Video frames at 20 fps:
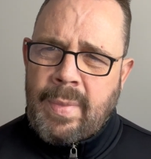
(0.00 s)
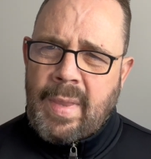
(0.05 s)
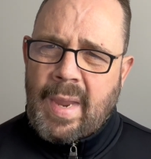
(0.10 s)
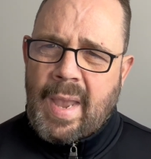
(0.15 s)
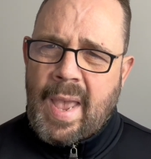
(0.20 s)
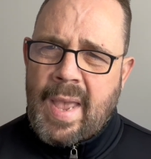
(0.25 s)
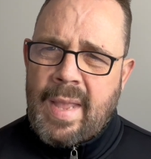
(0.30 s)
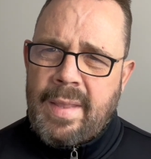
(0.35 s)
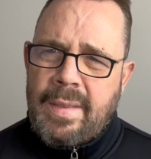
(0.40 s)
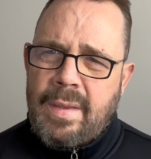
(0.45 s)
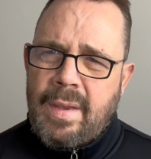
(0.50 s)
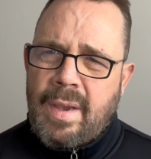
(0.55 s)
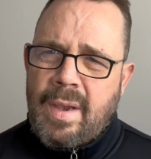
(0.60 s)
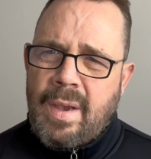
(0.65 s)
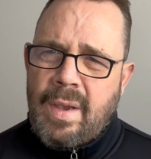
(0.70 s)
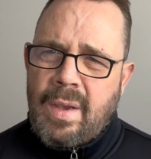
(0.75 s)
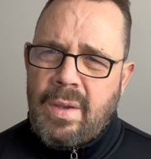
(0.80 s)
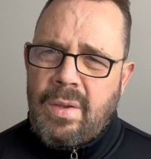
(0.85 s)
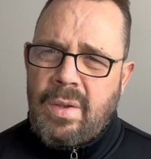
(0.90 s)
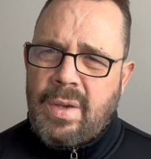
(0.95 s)
and
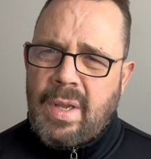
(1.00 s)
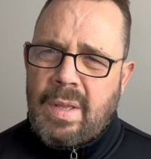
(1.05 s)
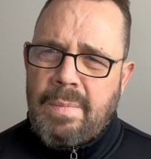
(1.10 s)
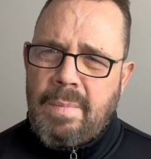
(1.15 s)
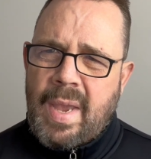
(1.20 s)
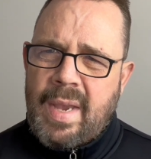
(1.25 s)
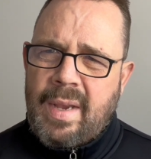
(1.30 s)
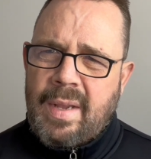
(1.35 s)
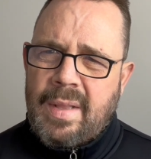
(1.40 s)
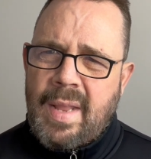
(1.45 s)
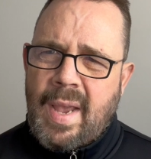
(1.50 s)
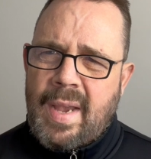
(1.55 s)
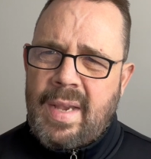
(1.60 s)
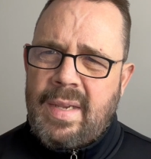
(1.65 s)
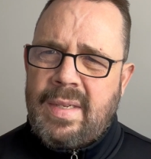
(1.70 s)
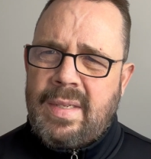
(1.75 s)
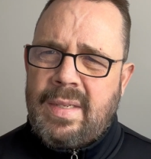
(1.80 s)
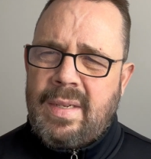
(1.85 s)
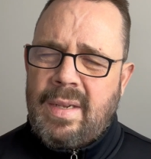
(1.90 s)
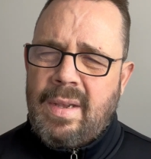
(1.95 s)
uh, you can make a
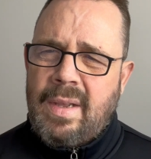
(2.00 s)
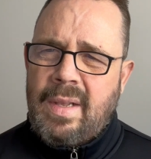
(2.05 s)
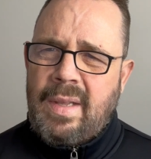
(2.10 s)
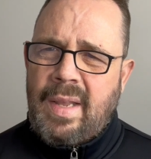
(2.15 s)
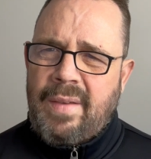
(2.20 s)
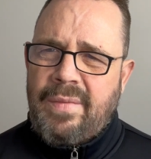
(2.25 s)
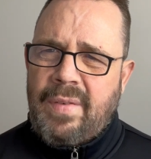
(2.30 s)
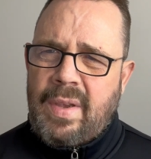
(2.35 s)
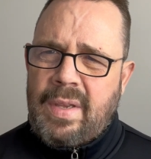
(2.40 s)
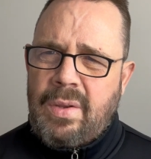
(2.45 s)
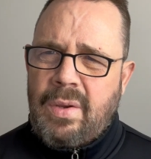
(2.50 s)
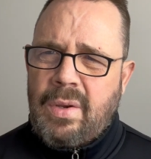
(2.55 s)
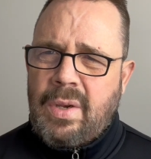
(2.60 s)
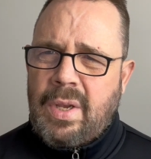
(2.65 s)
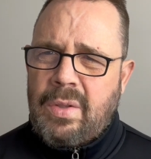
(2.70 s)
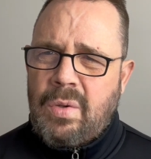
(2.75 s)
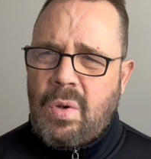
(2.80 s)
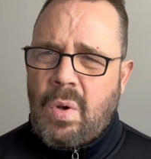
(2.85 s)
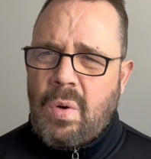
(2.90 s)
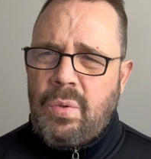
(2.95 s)
nice uh, living. You
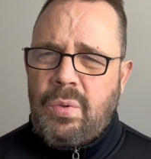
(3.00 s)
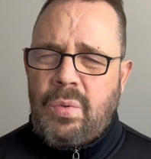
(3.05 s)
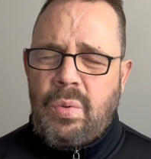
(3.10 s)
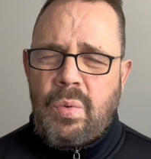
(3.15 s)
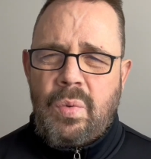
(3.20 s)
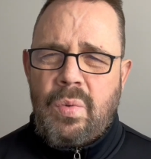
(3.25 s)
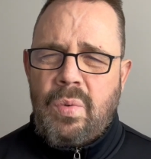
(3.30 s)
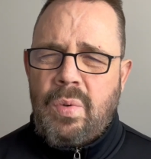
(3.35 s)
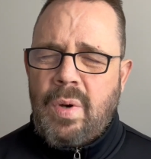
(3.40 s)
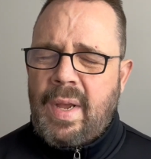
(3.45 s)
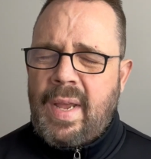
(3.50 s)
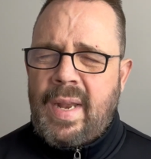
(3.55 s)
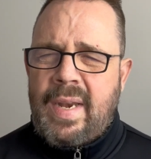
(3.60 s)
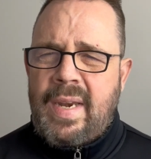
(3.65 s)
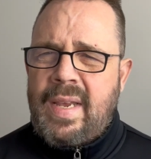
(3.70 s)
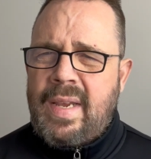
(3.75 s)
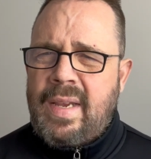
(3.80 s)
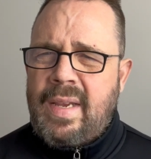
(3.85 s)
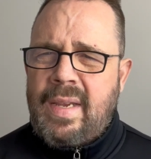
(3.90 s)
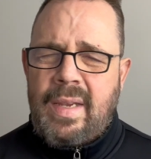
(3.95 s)
can go to
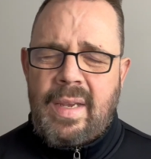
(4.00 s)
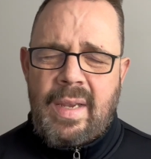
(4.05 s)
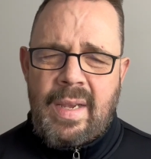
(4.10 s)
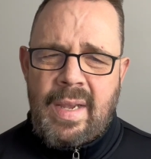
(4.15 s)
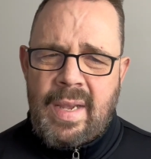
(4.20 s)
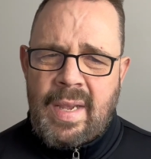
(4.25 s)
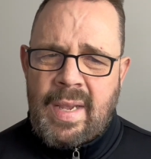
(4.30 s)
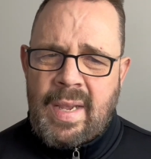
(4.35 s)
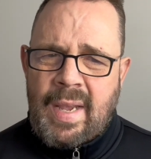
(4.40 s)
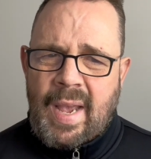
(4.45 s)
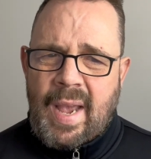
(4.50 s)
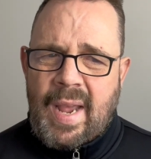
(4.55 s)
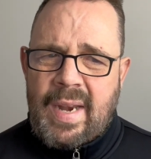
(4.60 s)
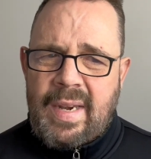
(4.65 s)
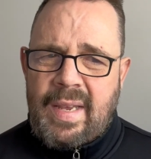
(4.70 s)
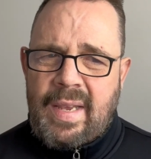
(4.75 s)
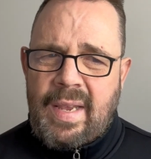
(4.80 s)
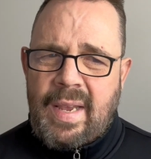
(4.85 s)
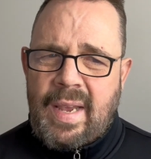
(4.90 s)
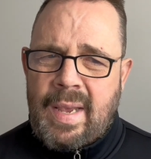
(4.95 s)
any,
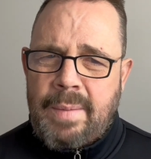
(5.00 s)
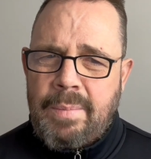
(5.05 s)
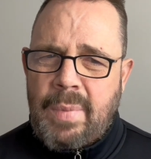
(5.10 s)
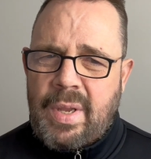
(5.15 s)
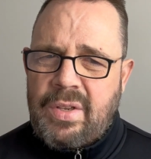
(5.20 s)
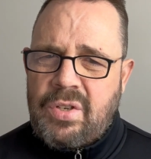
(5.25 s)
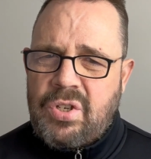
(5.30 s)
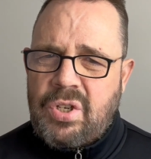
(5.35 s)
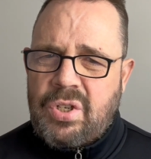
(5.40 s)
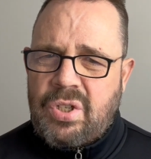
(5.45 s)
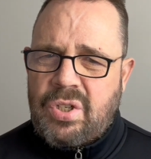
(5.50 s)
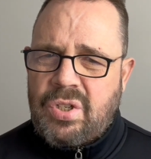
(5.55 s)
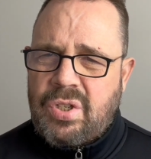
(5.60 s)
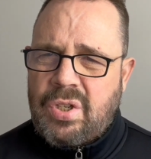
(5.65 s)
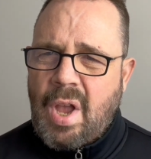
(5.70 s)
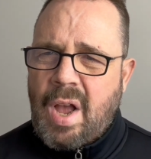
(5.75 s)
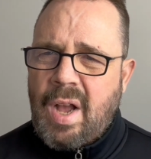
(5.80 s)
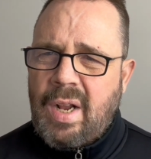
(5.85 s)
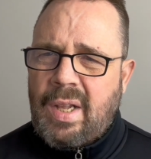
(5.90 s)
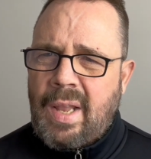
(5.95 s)
any image
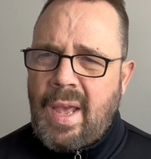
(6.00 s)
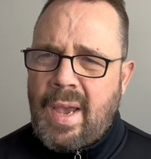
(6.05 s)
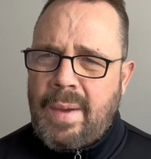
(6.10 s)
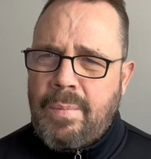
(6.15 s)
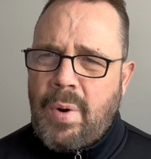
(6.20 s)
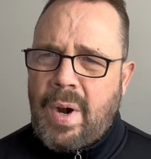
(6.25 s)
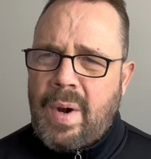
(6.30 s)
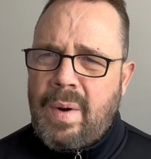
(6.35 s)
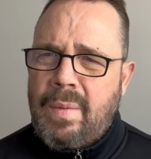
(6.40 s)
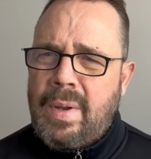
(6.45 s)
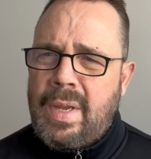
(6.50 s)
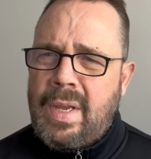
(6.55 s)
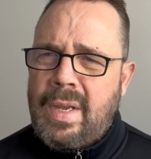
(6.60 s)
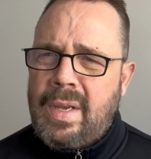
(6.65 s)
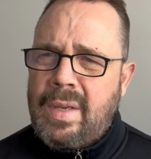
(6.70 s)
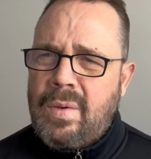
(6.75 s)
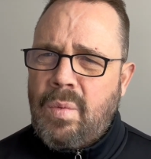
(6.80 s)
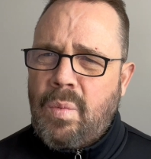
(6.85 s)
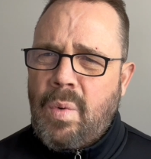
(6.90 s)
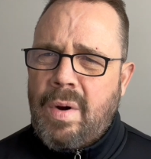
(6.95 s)
stock
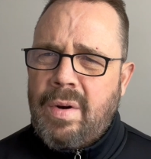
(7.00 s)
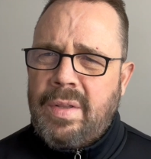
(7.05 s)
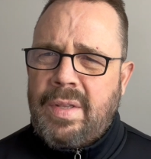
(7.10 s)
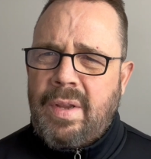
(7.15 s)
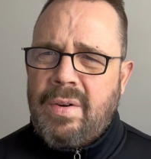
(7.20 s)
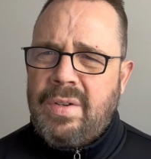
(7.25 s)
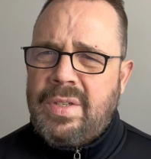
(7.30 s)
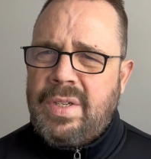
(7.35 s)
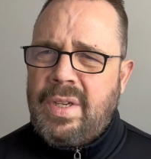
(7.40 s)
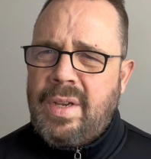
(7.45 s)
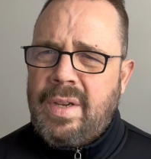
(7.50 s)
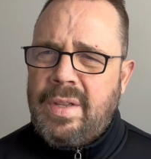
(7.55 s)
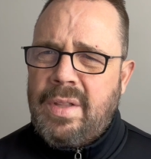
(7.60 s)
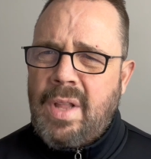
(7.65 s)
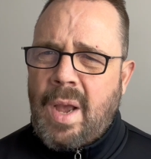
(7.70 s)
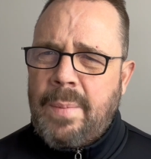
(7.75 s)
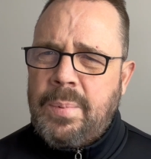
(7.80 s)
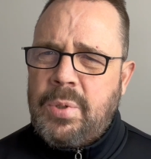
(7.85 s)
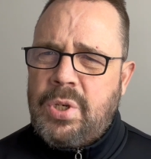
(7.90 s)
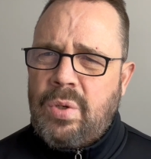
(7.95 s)
library where there's an
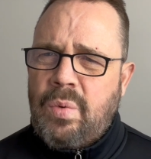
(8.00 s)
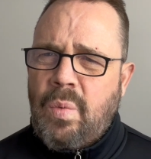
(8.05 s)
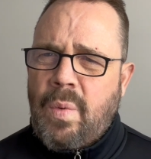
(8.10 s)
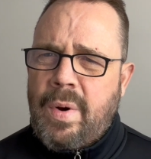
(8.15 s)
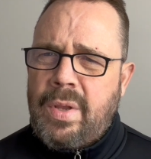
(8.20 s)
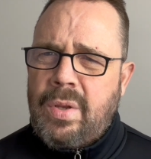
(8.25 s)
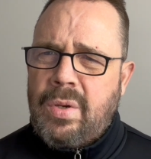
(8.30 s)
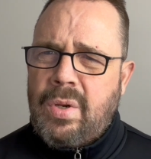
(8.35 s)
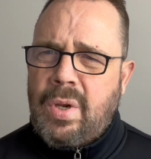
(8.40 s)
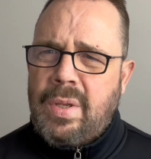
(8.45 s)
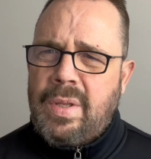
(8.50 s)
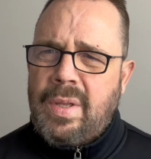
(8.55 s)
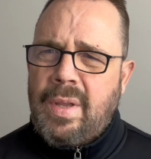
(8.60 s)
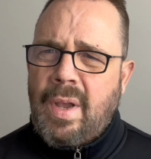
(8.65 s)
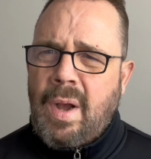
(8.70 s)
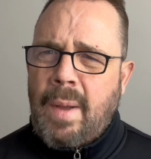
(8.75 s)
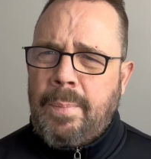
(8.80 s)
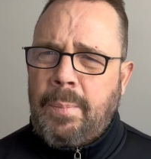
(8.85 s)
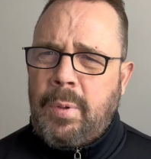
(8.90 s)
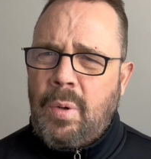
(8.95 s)
option where you
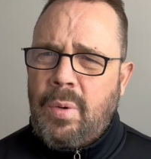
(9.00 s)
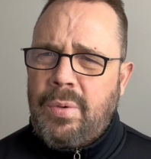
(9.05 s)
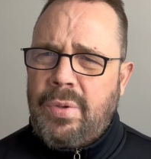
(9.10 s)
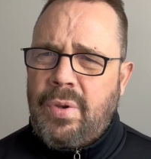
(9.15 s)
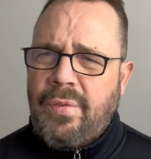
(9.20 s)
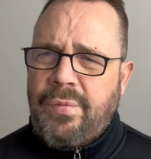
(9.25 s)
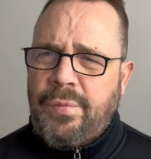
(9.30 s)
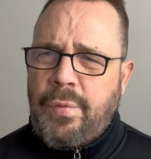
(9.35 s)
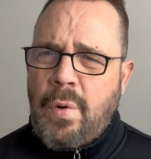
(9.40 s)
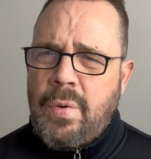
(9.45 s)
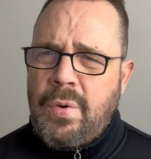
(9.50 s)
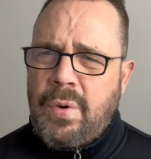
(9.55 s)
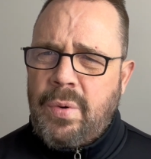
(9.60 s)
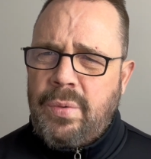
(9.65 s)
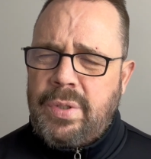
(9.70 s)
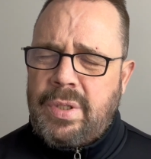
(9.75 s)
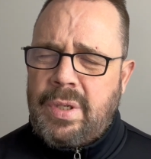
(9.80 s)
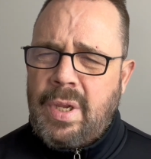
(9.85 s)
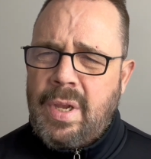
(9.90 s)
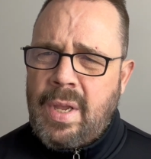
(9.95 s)
can upload your
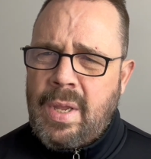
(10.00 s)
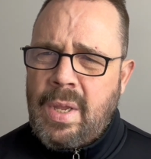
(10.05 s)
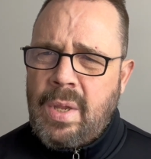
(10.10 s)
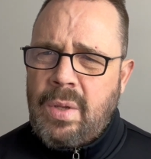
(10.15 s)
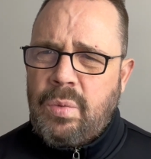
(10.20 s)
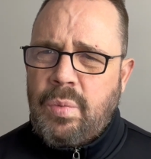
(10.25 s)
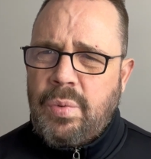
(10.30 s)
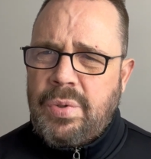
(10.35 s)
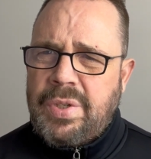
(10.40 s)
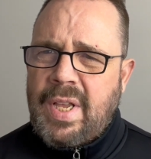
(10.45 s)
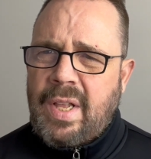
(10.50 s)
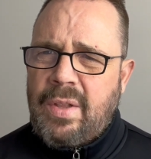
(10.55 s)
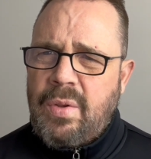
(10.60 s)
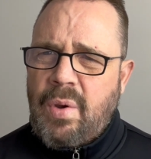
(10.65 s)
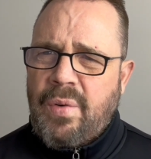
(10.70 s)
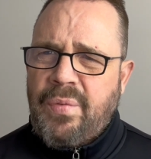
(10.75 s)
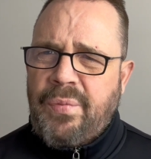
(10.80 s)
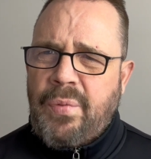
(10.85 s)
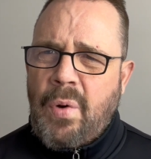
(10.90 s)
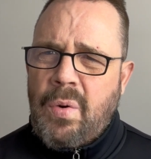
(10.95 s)
photos to sell
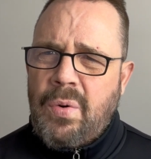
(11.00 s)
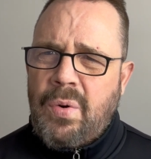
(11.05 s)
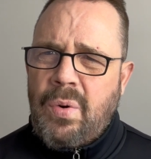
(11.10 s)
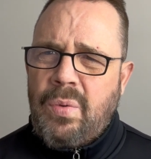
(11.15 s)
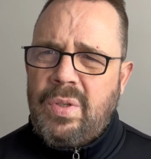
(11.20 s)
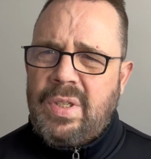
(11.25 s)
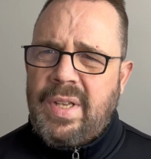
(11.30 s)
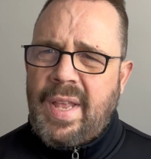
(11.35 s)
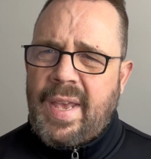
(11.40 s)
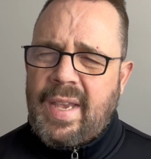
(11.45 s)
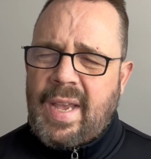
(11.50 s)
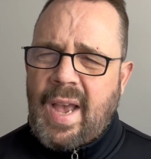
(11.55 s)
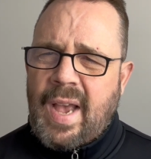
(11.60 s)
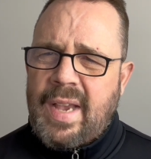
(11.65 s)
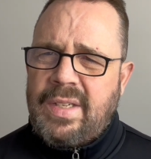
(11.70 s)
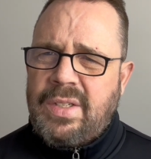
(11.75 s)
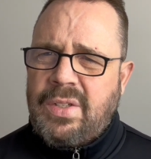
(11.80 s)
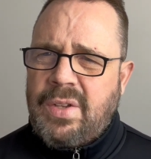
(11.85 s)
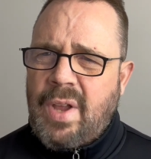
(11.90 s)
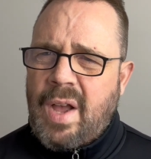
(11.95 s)
your photos, like
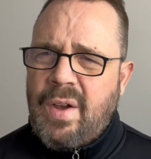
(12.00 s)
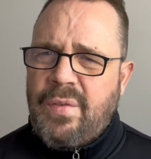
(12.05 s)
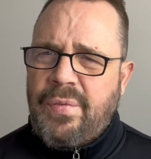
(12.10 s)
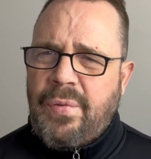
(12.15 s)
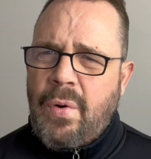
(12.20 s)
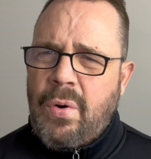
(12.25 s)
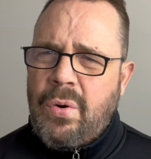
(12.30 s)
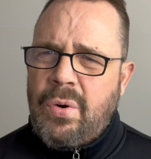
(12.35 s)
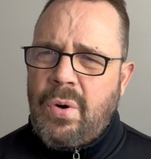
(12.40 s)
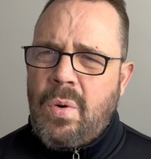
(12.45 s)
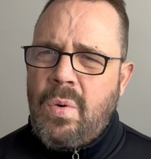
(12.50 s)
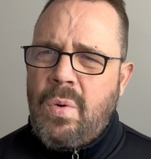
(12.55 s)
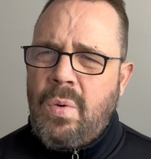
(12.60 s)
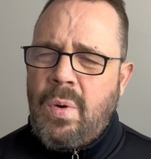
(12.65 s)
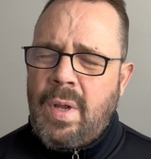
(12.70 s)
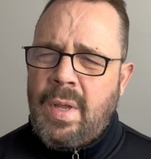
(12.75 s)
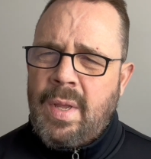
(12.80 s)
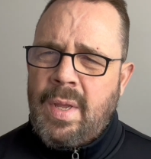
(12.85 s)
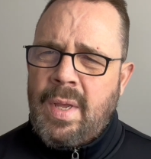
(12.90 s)
iStock photo,